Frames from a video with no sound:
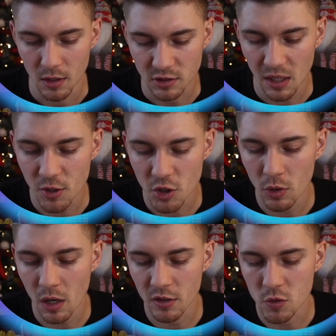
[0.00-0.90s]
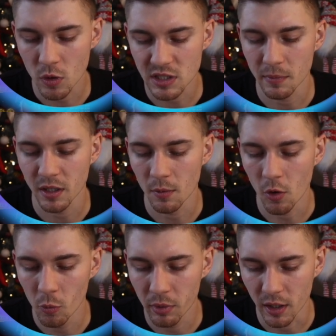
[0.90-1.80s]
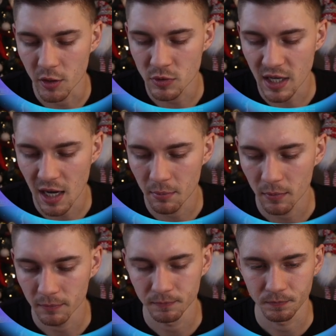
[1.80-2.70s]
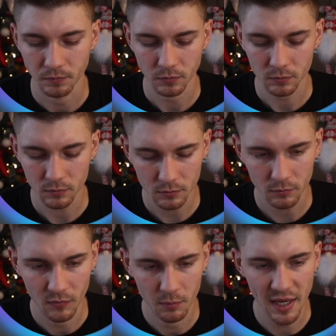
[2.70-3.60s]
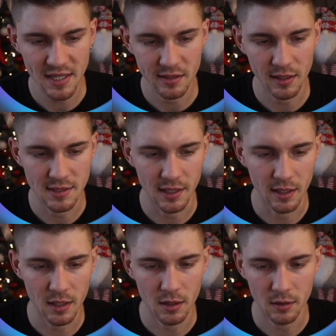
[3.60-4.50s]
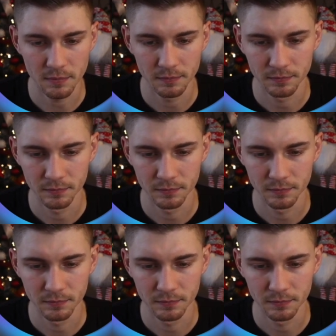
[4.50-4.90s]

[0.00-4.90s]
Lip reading: So let me show you how this works. I'm gonna open a new tab, paste it inside here.